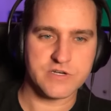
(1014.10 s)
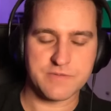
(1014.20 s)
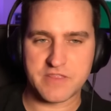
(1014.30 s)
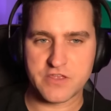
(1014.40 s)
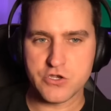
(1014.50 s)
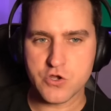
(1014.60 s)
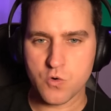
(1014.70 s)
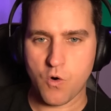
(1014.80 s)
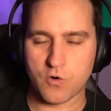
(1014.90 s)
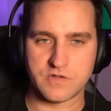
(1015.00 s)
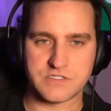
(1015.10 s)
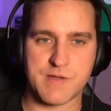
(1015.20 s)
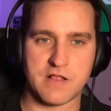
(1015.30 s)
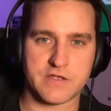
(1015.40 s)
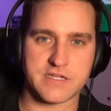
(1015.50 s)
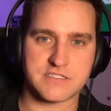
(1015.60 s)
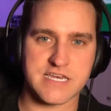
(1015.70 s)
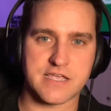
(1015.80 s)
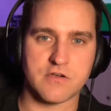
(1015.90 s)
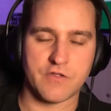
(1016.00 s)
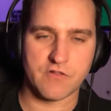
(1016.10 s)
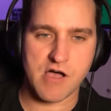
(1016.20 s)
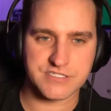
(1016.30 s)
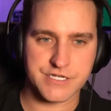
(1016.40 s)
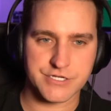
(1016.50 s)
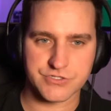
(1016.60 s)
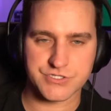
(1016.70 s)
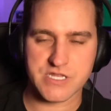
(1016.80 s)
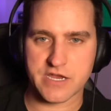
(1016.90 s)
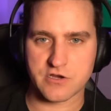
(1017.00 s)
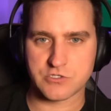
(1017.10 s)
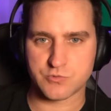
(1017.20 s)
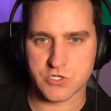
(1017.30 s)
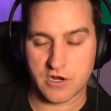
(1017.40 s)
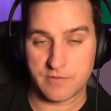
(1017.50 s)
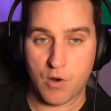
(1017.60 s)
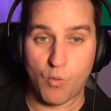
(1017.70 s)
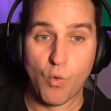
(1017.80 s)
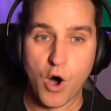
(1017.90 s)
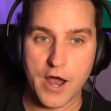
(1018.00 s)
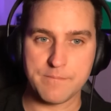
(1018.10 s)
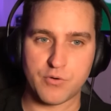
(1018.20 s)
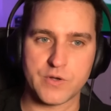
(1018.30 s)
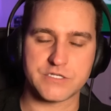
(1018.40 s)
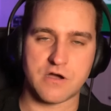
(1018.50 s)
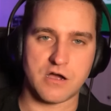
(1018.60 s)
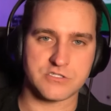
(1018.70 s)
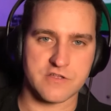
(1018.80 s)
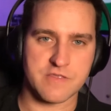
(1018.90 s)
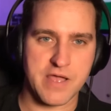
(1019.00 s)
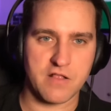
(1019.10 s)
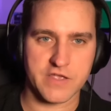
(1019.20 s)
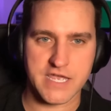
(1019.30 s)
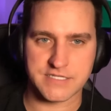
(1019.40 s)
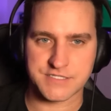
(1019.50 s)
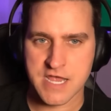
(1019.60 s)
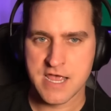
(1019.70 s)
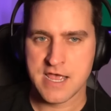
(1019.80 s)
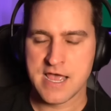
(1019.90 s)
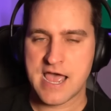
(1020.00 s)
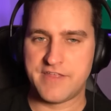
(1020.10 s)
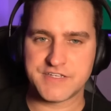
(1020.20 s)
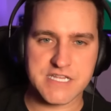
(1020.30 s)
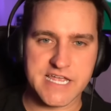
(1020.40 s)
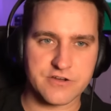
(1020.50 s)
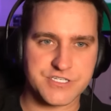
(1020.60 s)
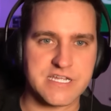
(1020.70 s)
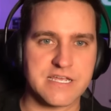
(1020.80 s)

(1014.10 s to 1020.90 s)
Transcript: to be the New Orleans Pelicans taking on the Los Angeles Lakers. We're talking about one point dogs are the Pelicans. And this Lakers team